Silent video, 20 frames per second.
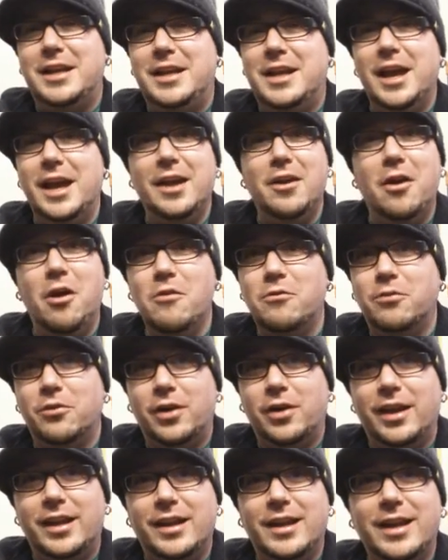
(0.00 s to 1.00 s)
get
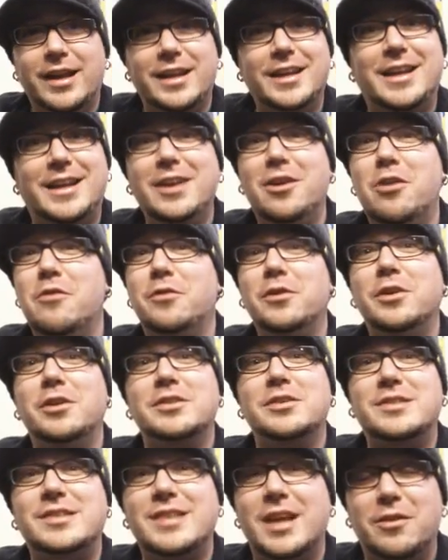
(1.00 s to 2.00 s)
over it get over
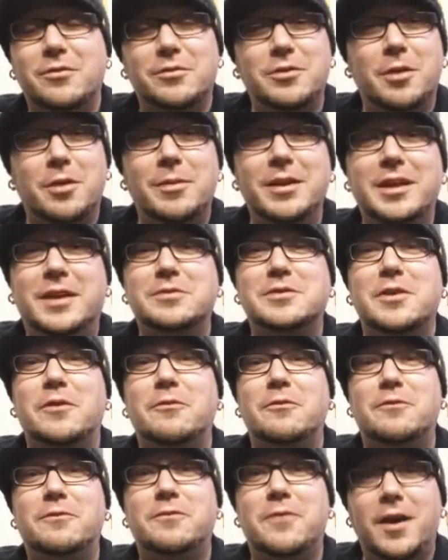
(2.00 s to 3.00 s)
yourself nobody gives
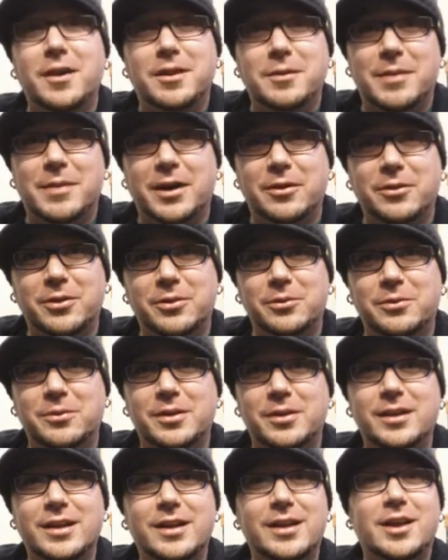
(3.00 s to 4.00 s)
a fuck about
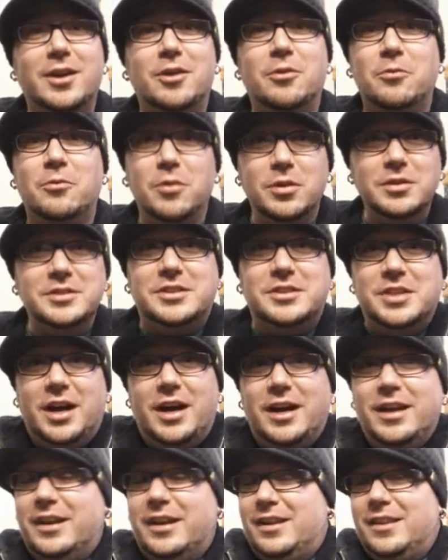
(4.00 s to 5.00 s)
you we're
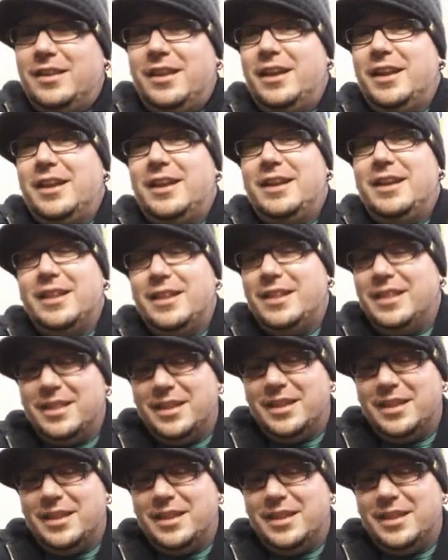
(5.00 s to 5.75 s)
done like